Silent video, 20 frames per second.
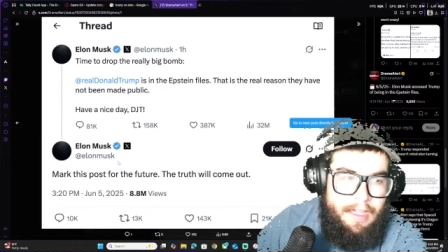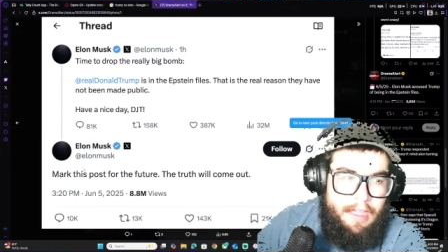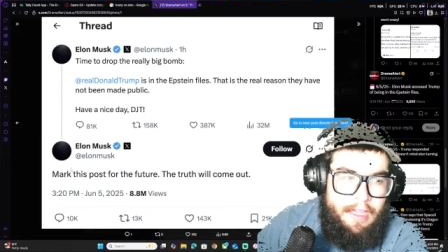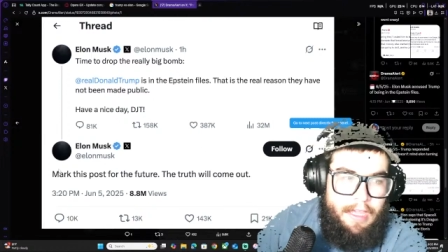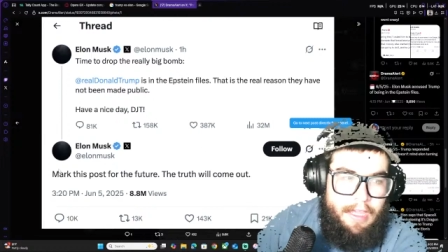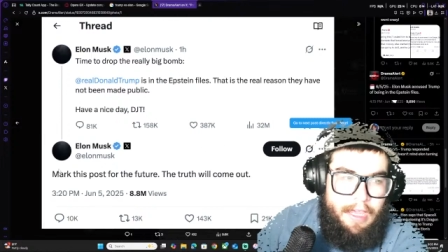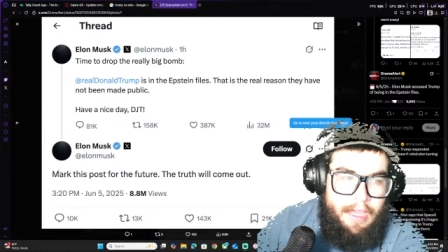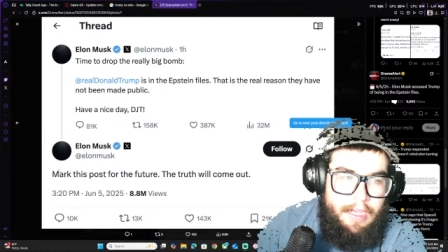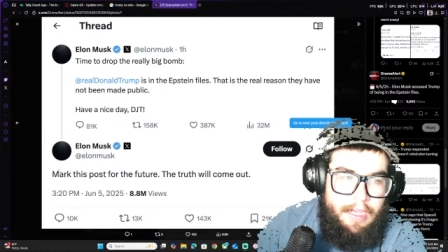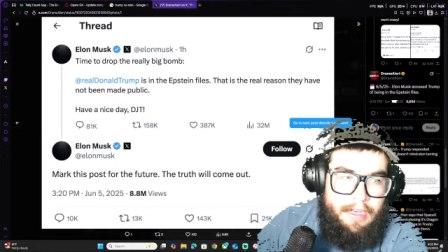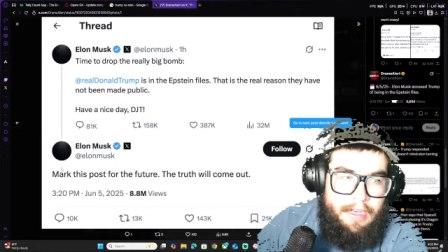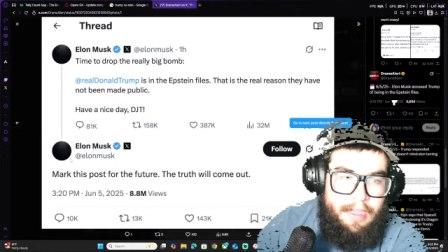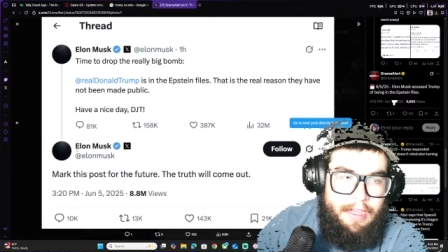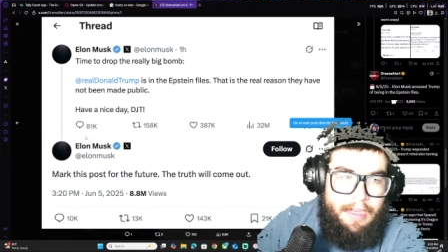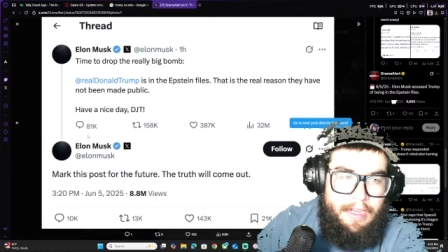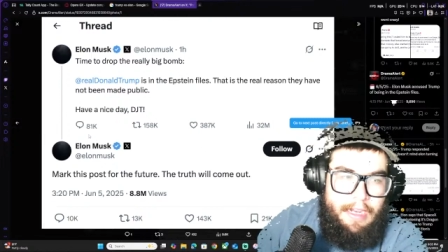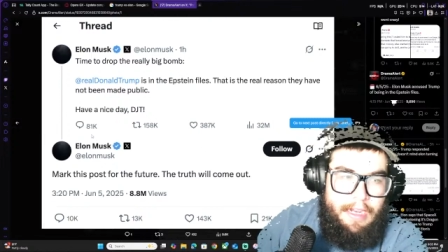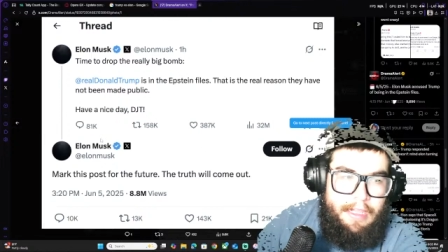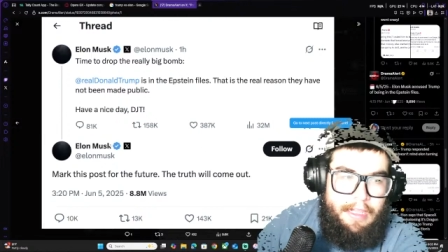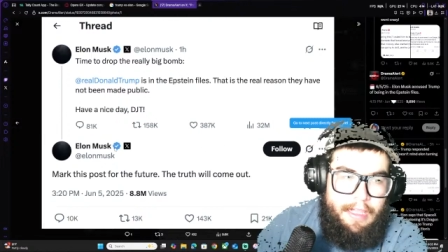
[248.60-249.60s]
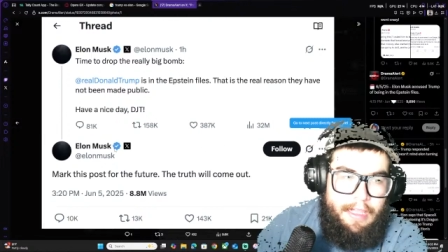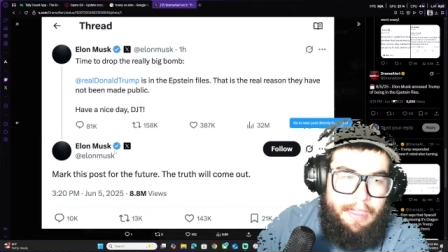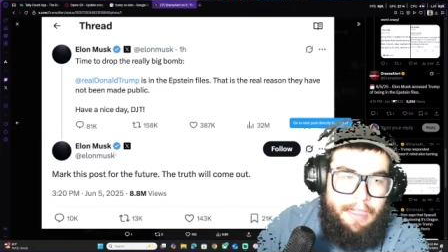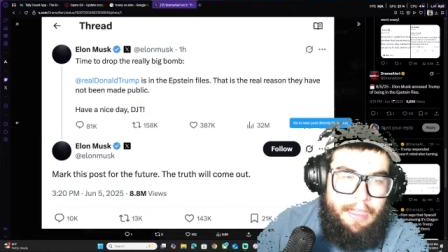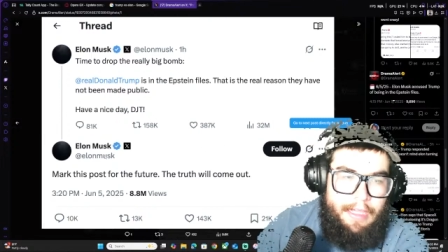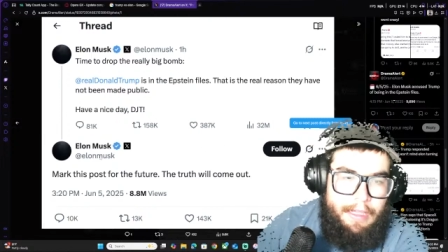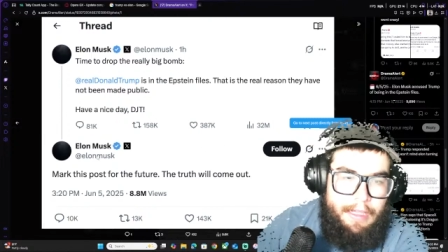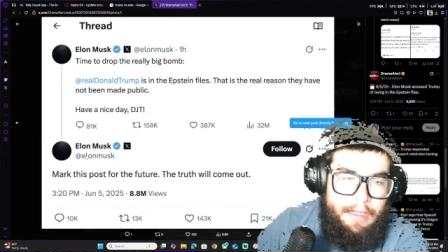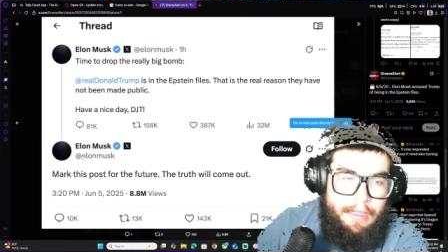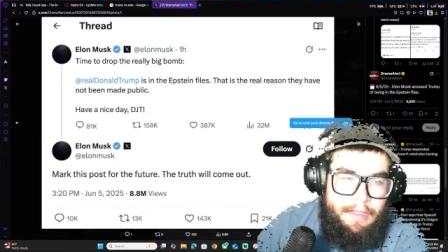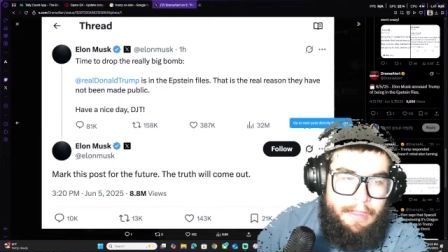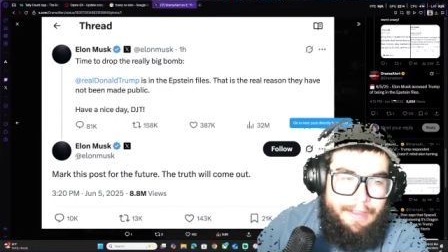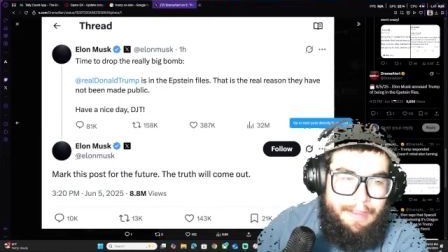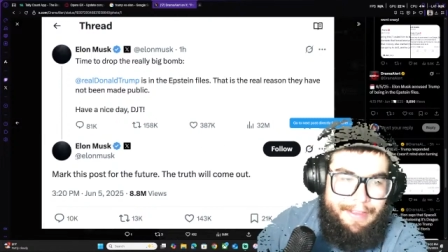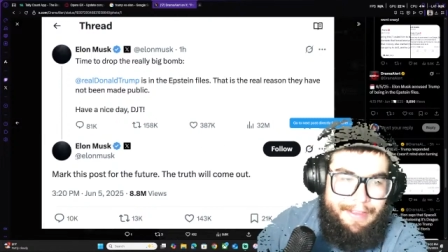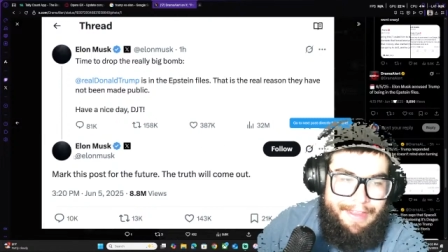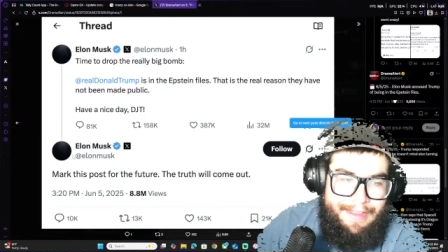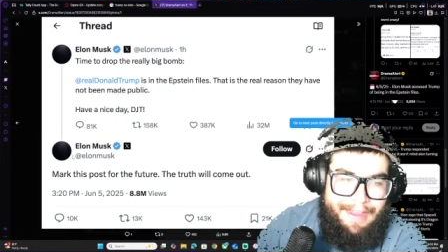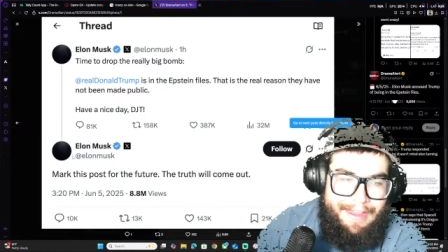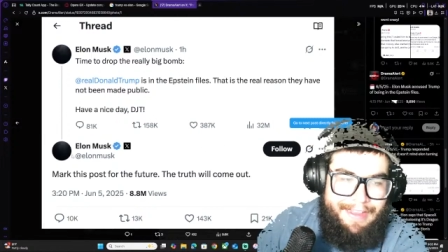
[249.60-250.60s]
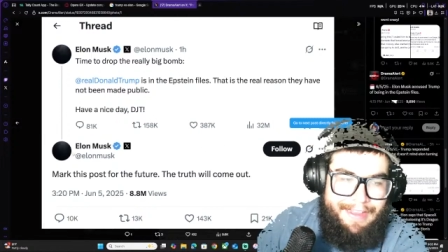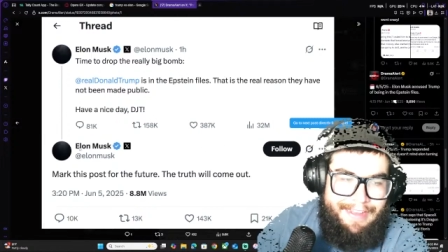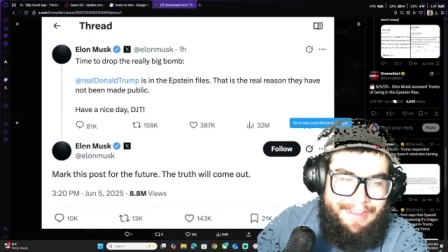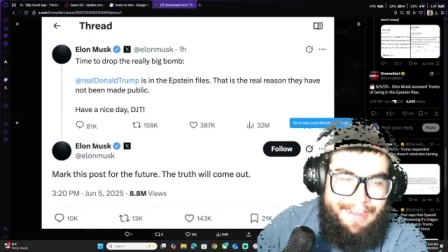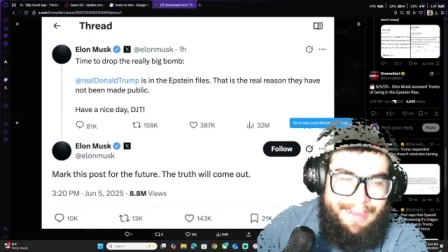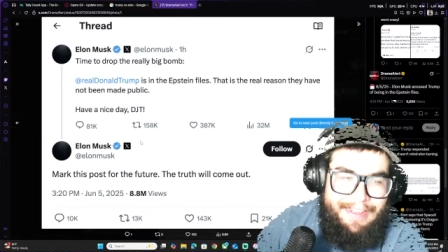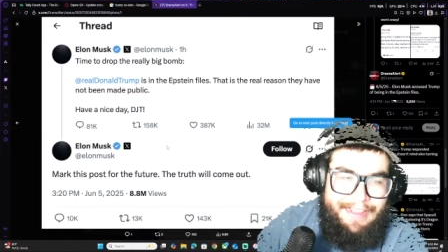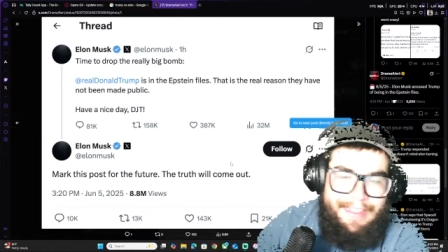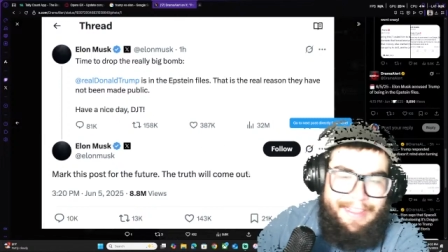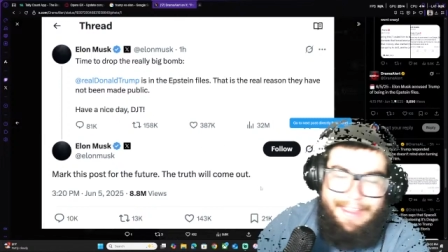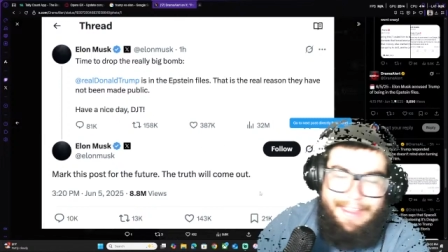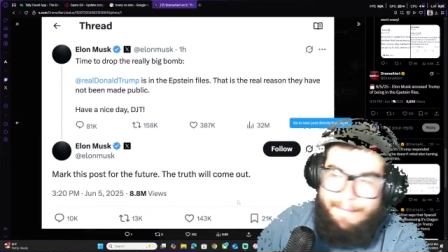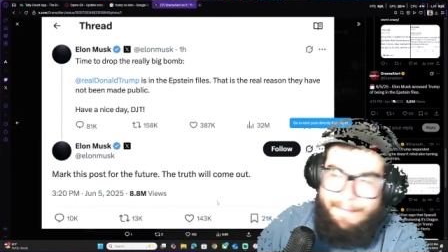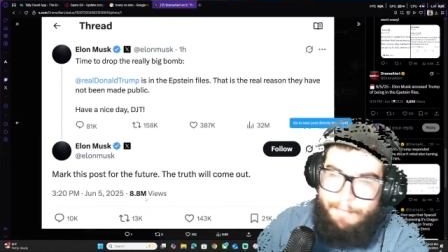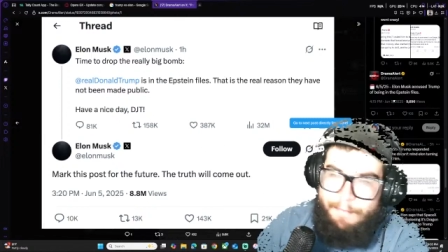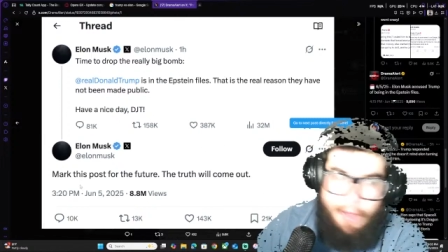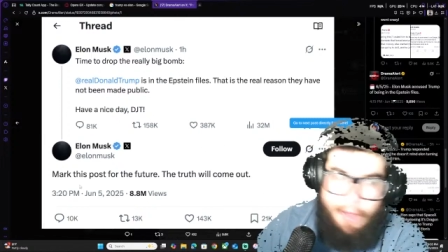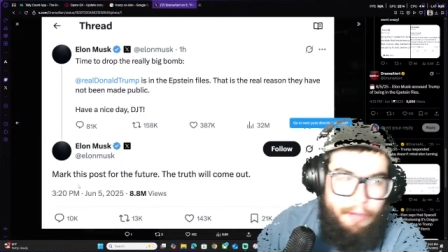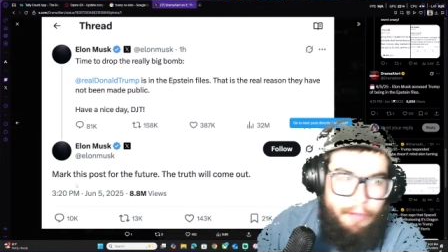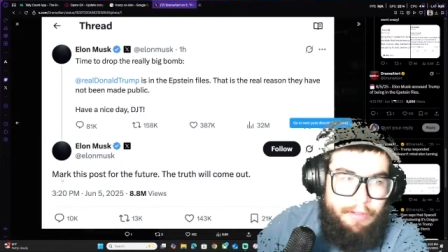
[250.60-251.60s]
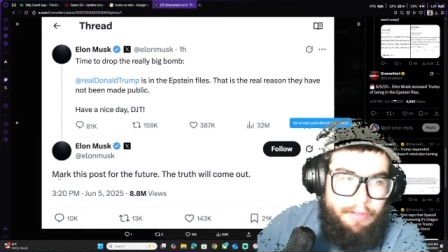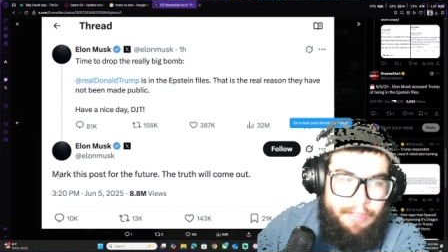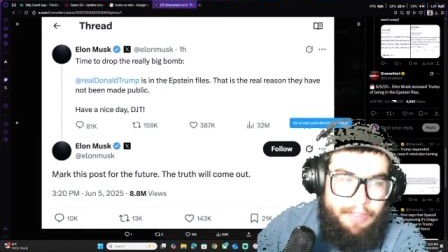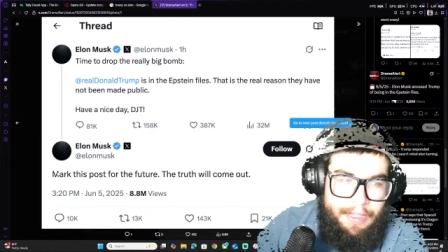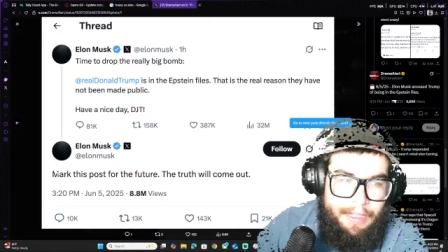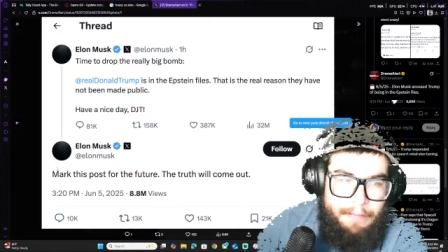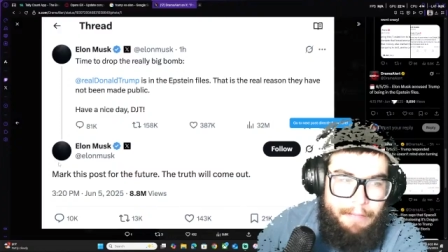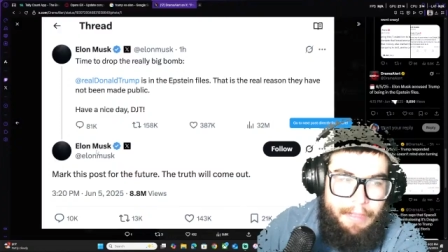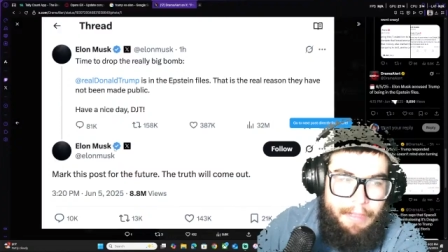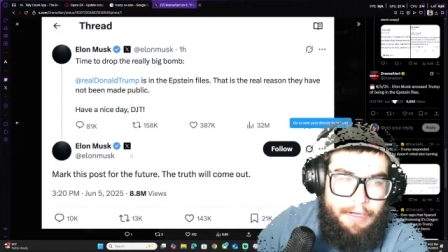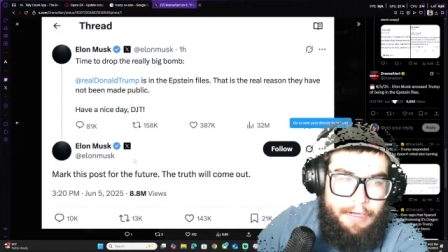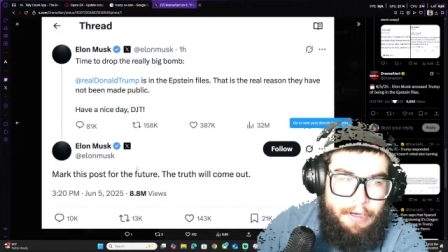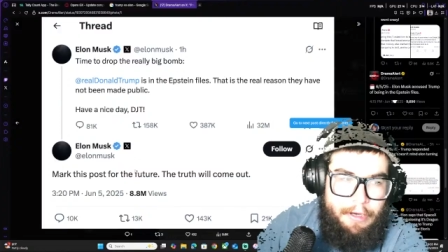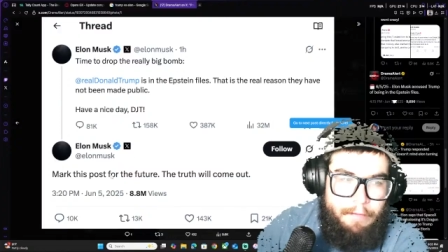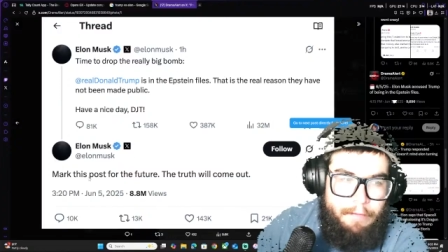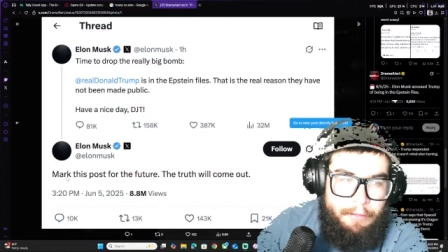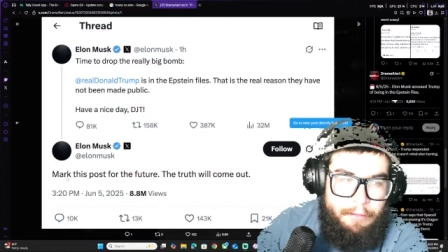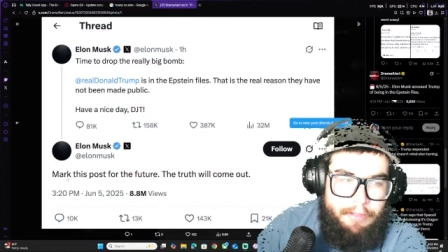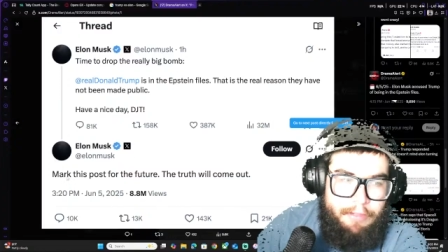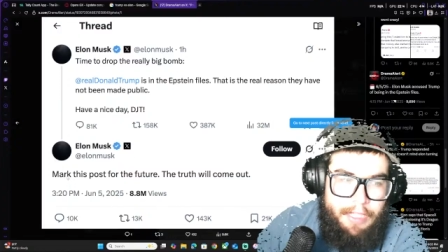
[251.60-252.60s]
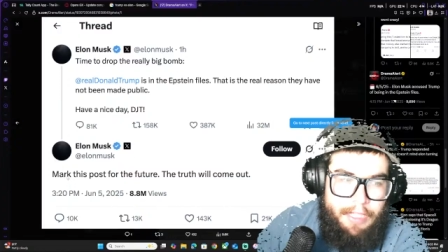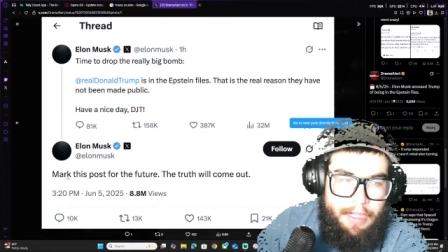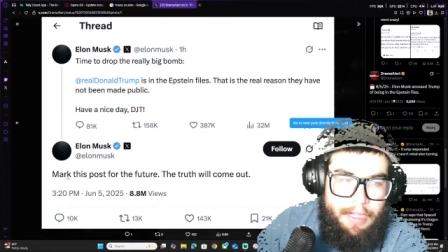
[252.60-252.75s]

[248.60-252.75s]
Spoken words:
And then like then he like he made another post saying,